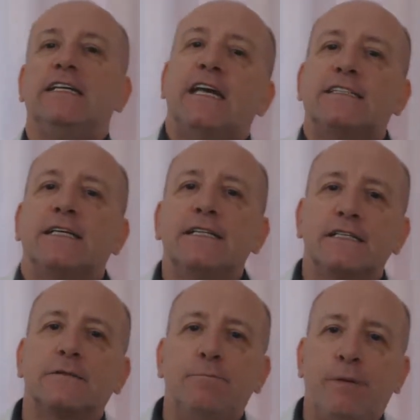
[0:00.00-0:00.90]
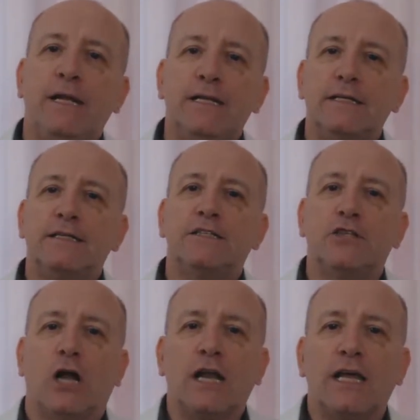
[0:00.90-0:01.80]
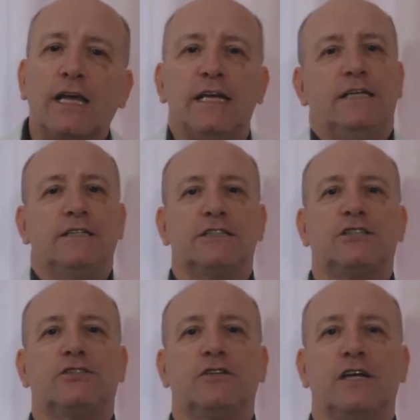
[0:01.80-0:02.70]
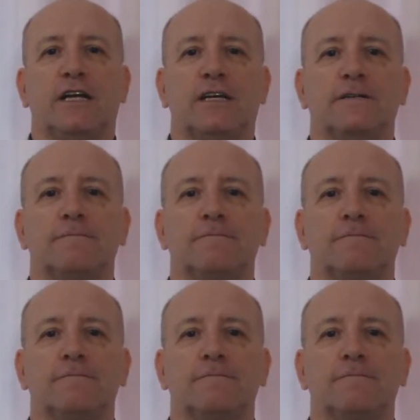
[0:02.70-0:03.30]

Yet in this billion dollar industry,